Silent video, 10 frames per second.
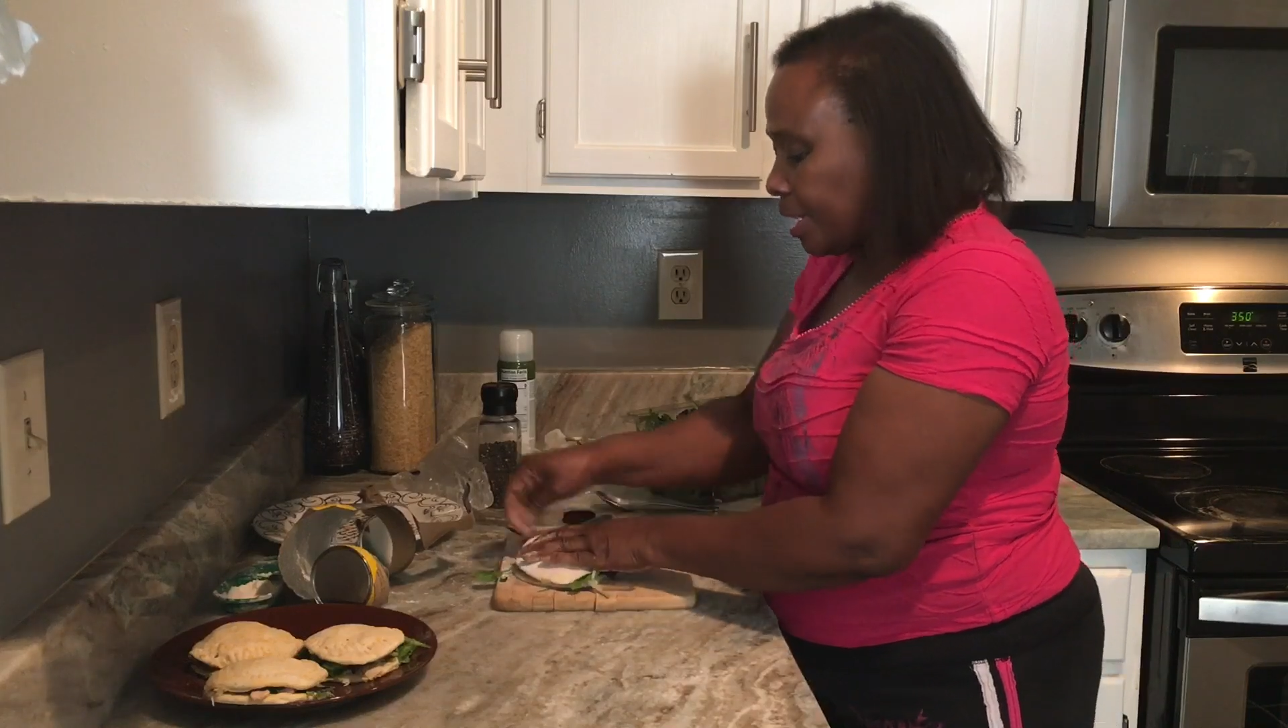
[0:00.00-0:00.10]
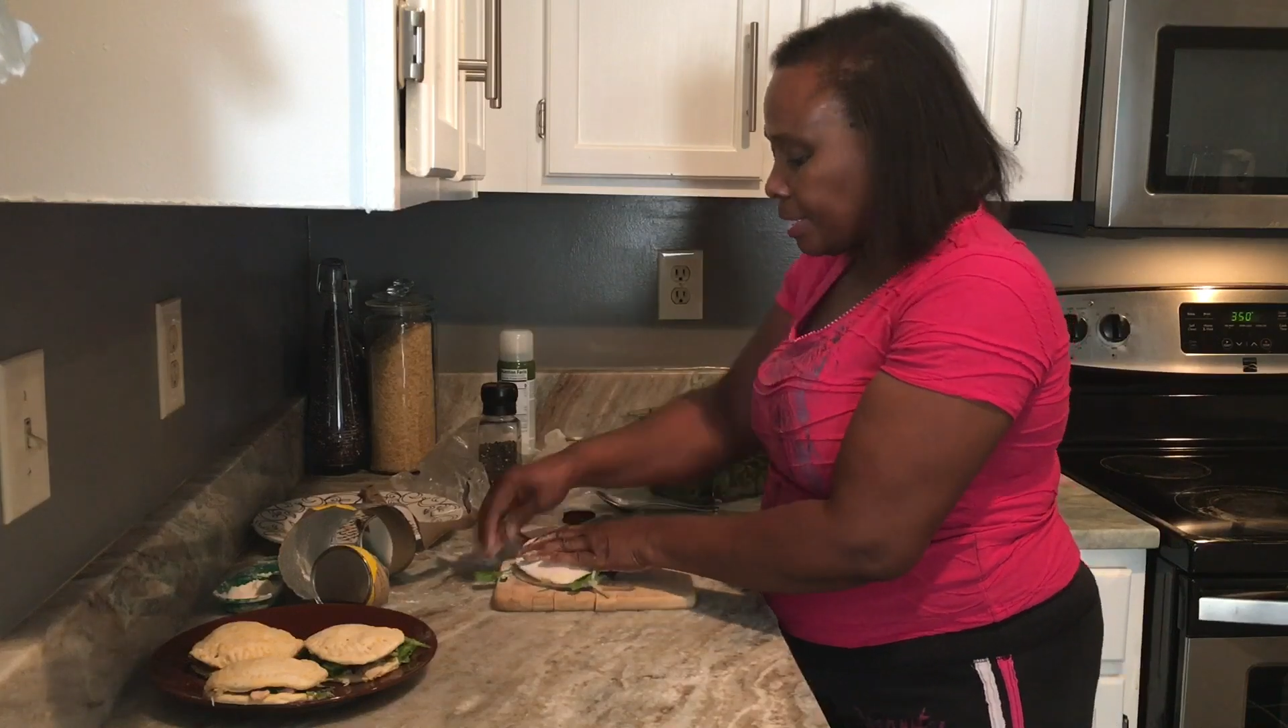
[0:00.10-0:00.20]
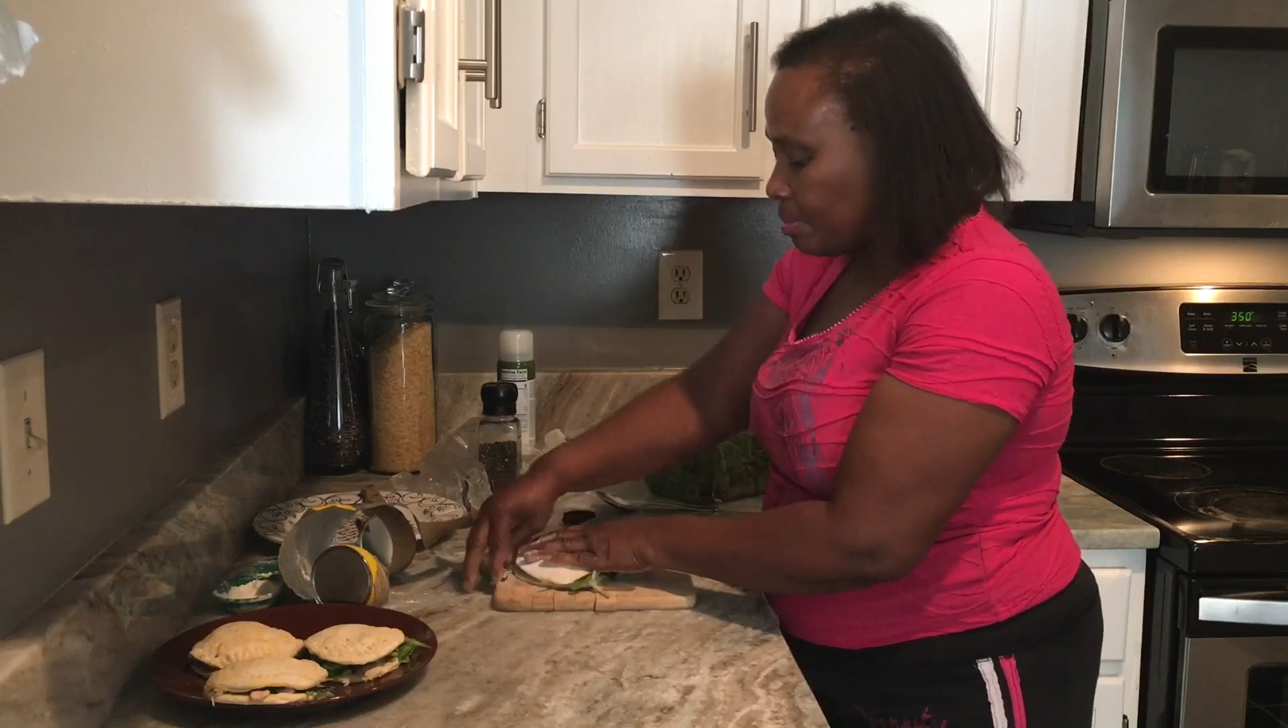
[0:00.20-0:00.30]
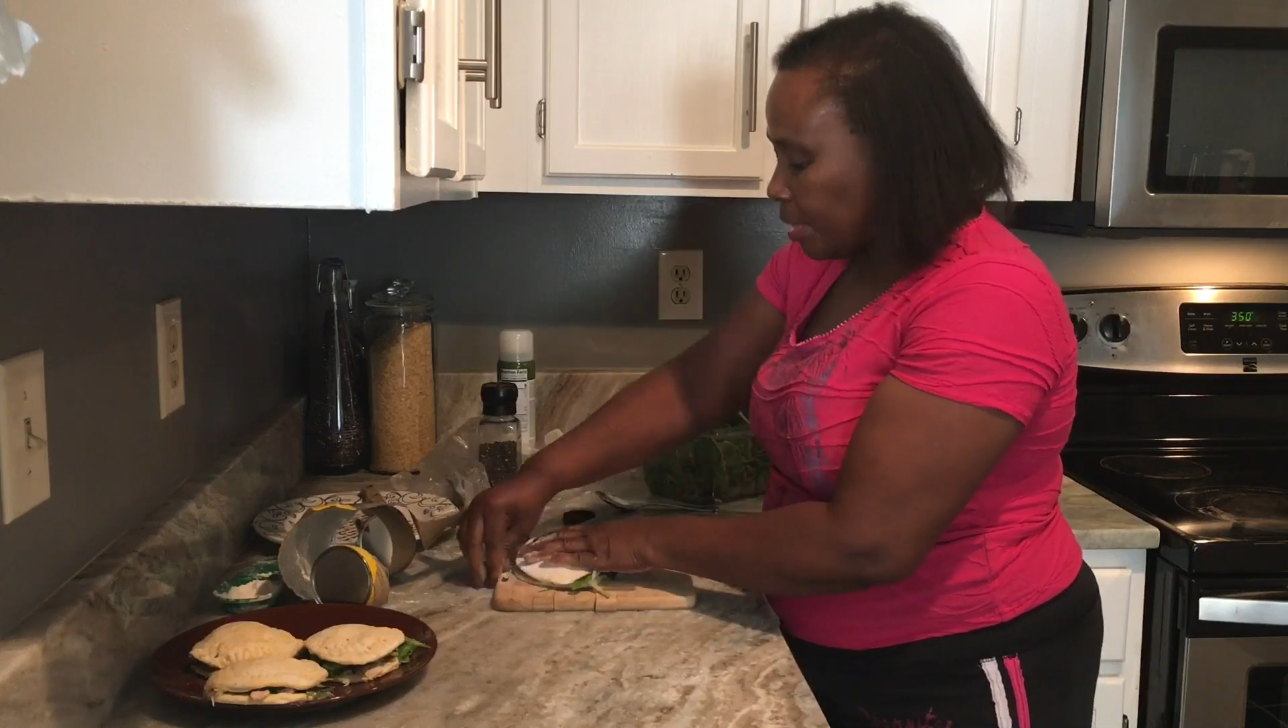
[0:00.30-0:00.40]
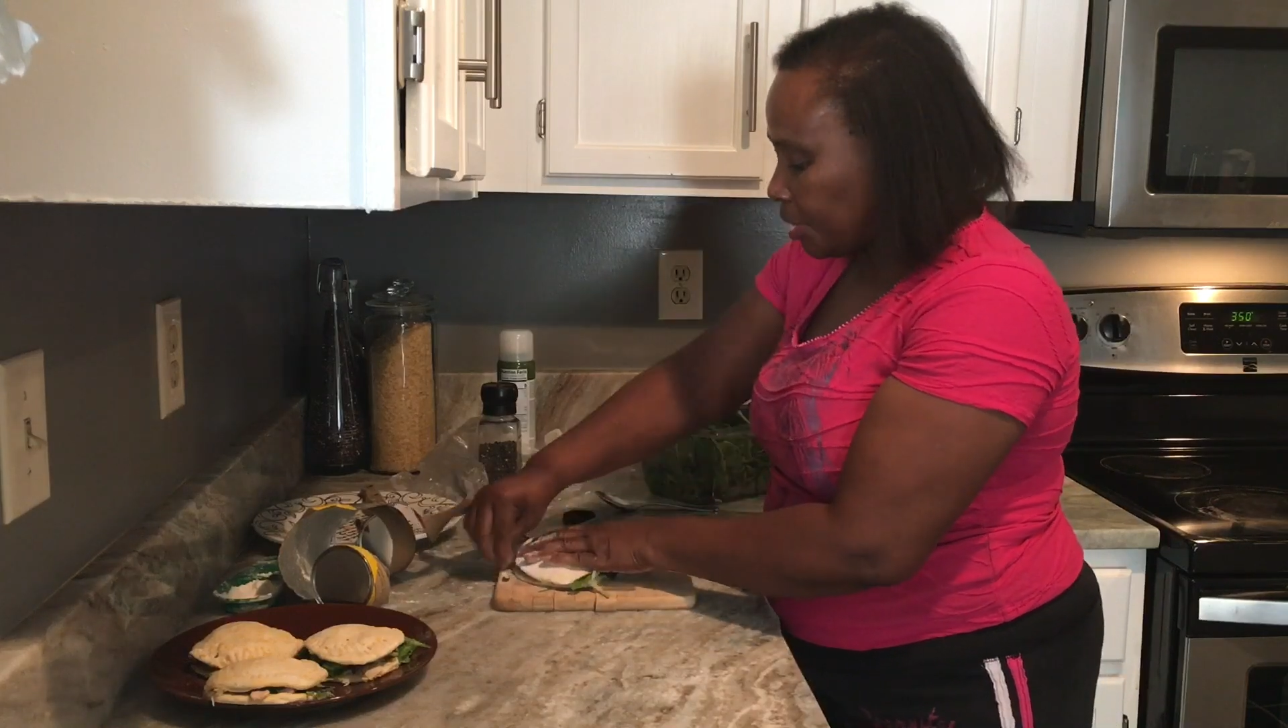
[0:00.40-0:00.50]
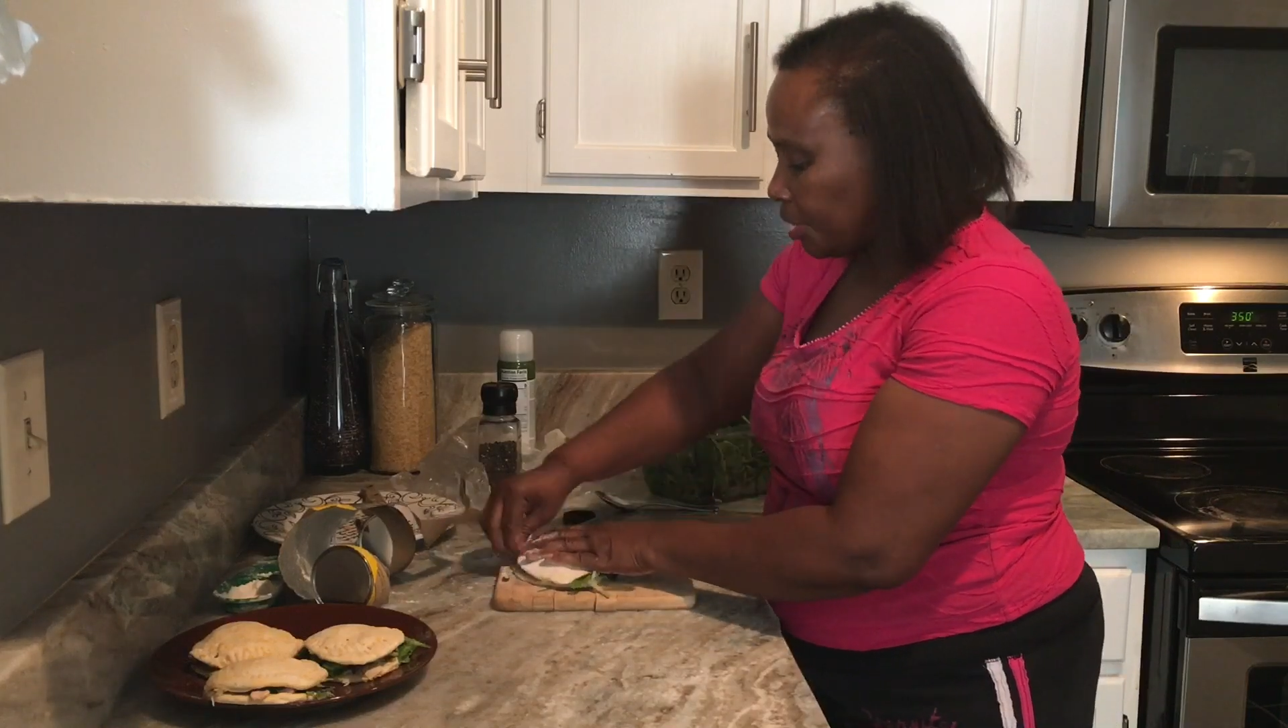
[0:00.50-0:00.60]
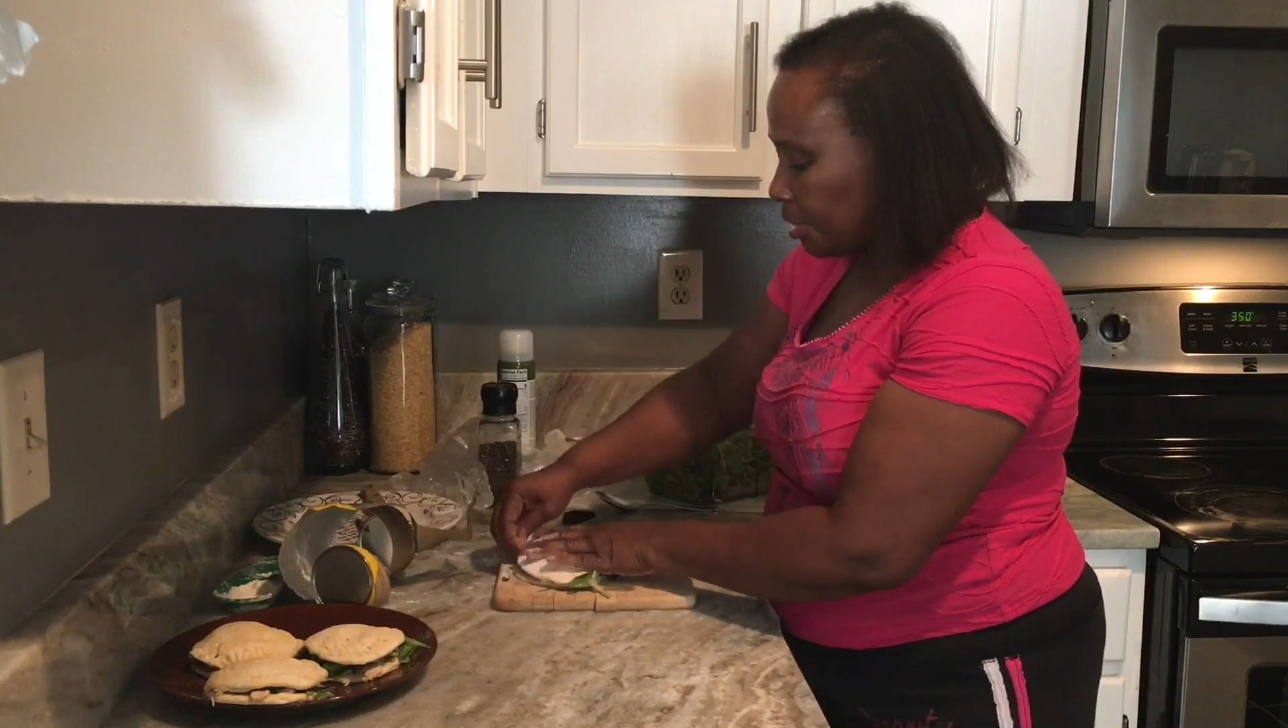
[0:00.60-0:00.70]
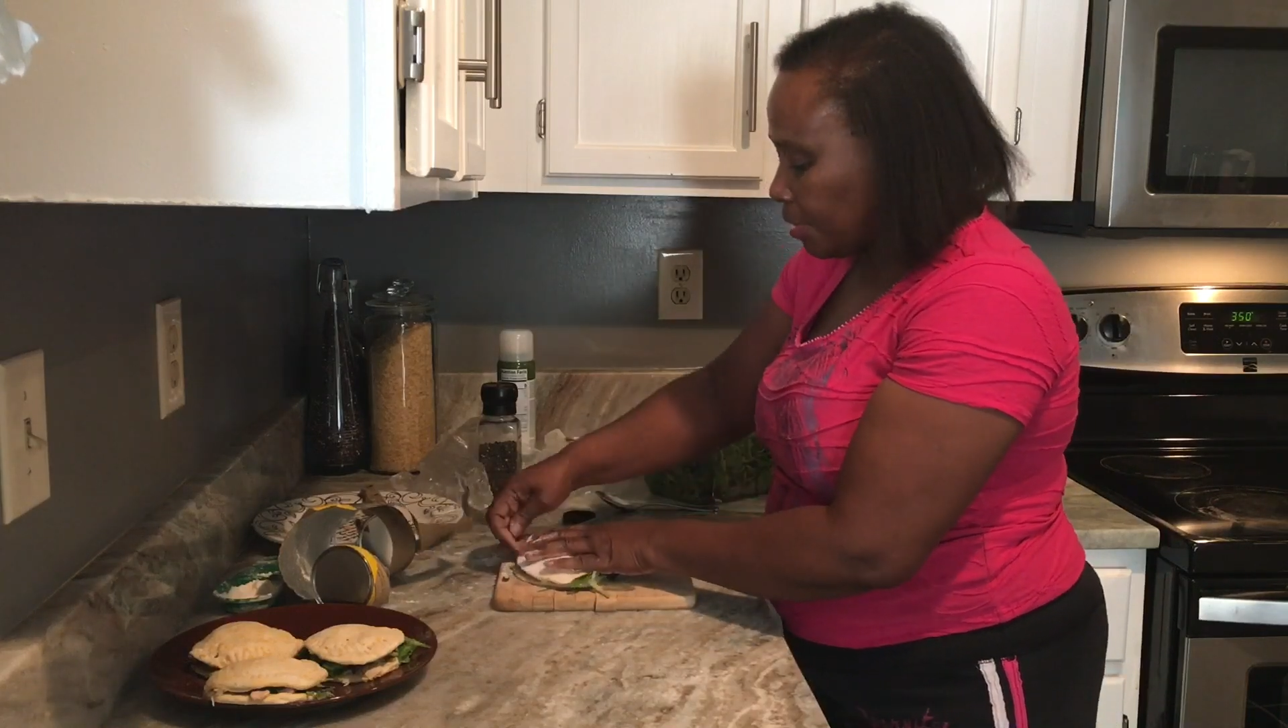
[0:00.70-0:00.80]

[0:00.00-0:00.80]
as much as